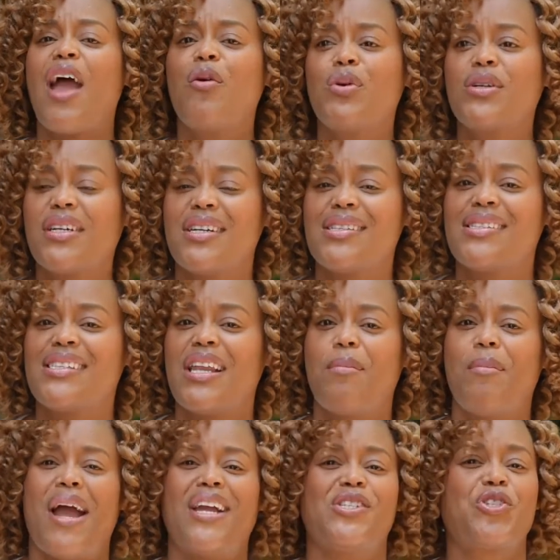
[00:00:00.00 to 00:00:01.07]
I would consider
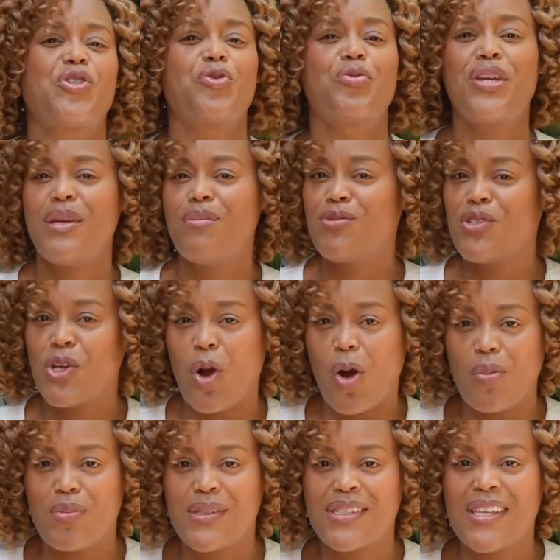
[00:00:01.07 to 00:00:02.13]
my dream
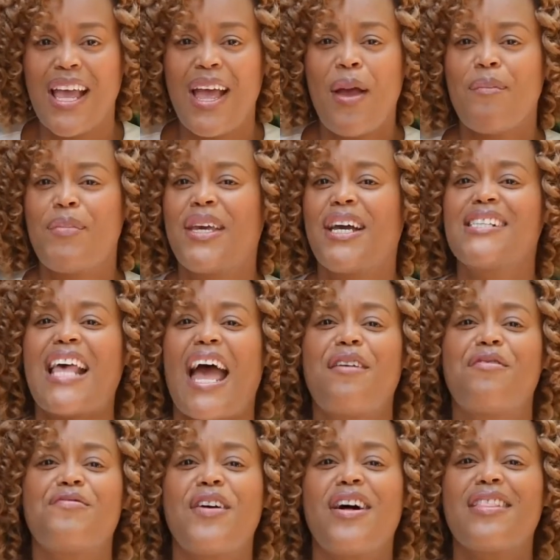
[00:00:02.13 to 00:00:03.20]
jobs because
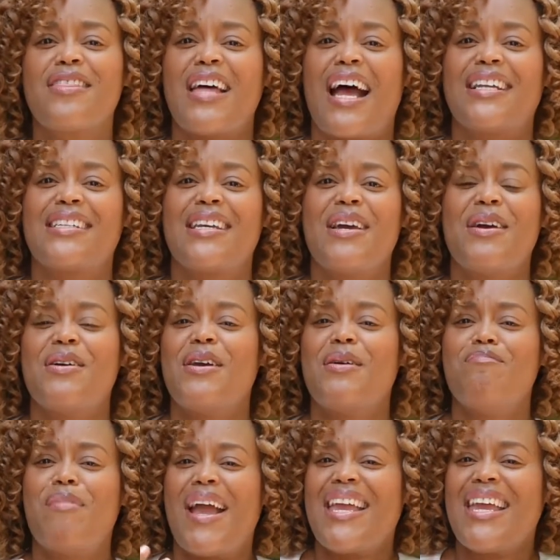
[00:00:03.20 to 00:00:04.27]
I felt that
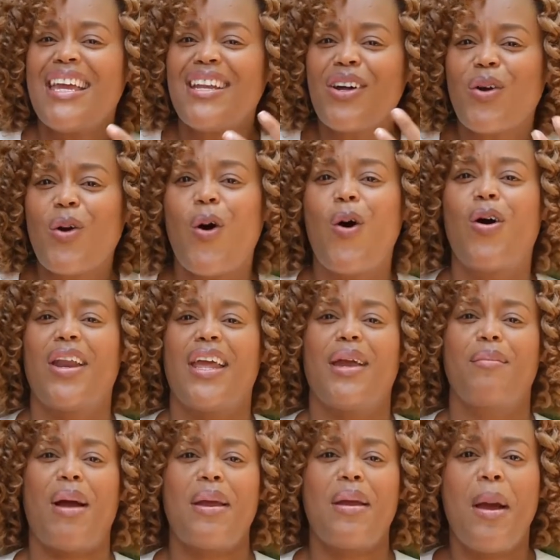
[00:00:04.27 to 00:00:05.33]
my inner
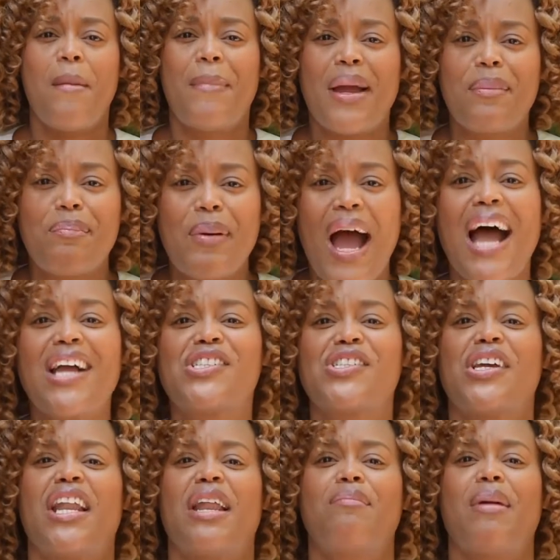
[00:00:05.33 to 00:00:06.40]
calling, my
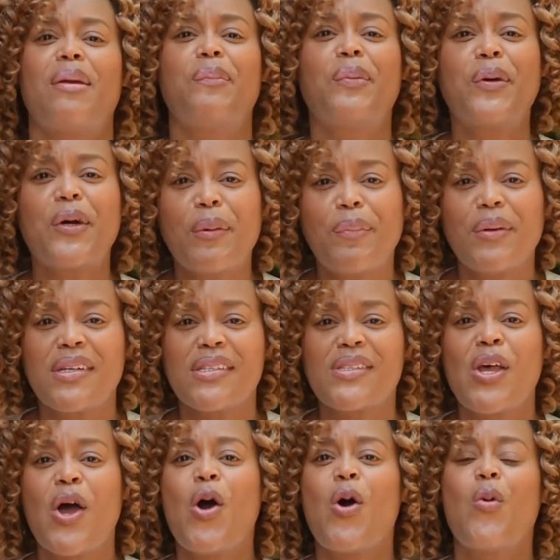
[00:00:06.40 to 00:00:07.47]
passion and my
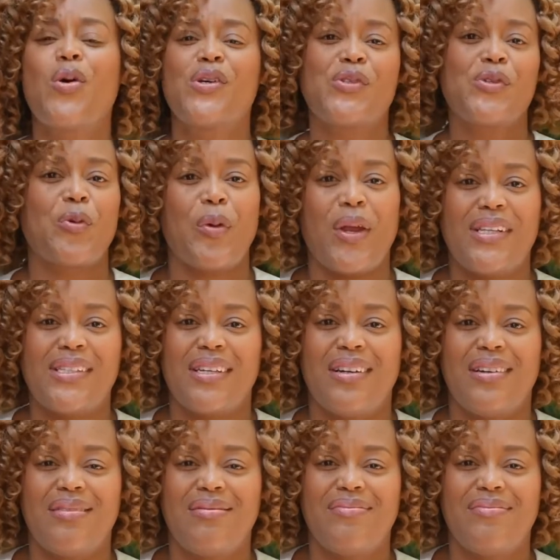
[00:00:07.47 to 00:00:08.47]
purpose was greater.